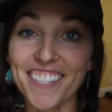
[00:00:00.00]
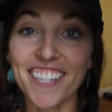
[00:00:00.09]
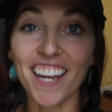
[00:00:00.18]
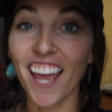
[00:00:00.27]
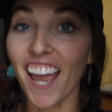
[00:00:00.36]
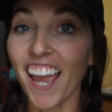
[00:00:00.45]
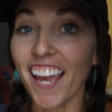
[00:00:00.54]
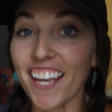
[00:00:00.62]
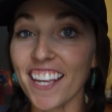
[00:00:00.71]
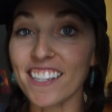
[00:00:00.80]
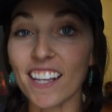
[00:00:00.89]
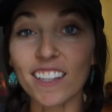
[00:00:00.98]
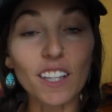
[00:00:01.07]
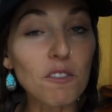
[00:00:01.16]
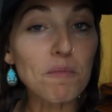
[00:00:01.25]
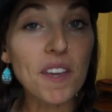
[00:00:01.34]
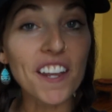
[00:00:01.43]
Today is a
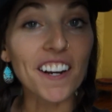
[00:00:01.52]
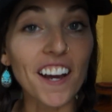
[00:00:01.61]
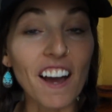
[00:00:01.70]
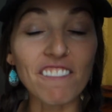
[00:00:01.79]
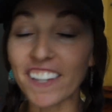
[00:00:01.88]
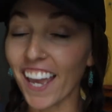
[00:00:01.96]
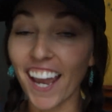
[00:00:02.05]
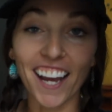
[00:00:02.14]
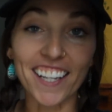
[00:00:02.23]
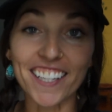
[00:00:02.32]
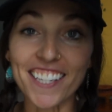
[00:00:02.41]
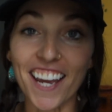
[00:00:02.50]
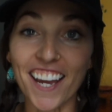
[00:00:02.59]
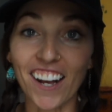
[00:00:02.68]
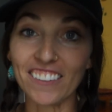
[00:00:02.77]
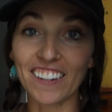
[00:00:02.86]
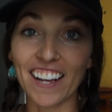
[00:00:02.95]
little bit of a chaotic day
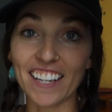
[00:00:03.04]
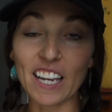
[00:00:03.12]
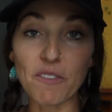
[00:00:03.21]
already.